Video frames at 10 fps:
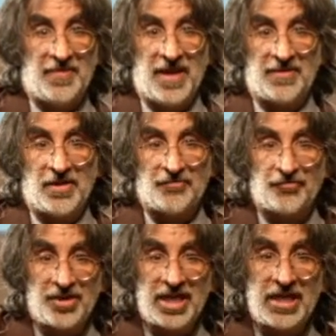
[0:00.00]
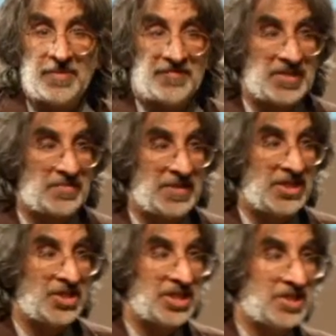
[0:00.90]
that freedom of
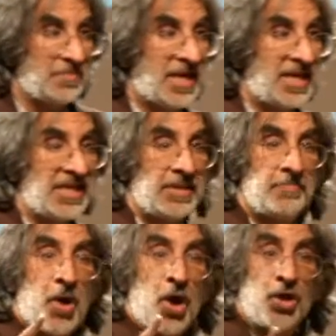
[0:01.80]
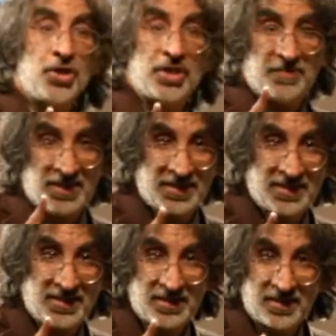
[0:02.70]
speech and debate in Parliament
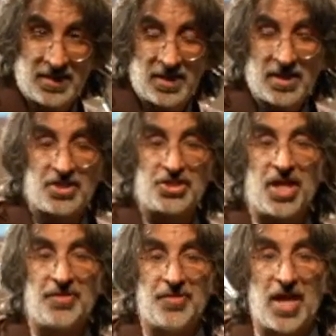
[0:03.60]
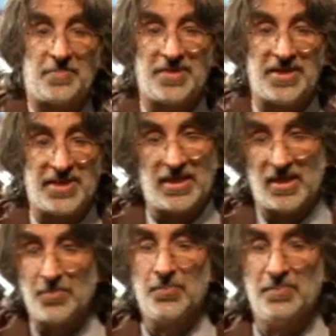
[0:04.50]
shall not be
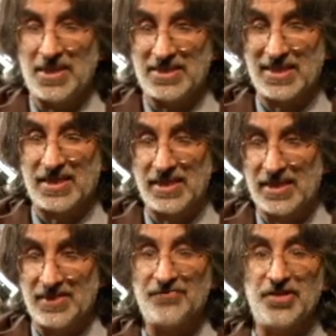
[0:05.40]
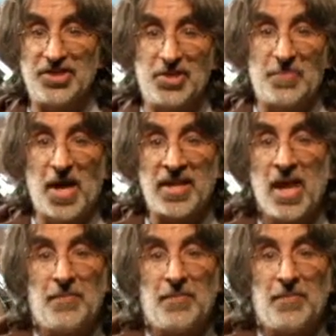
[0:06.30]
uh, basically infringed upon